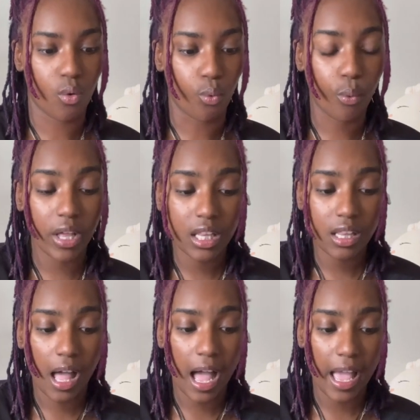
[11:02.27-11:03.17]

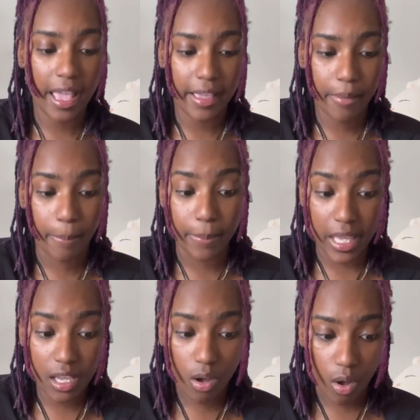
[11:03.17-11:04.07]
will I
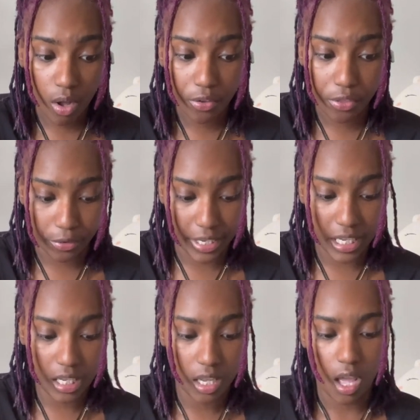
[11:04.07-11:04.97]
make all
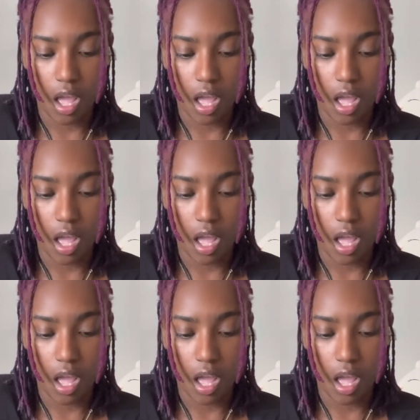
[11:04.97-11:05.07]
three?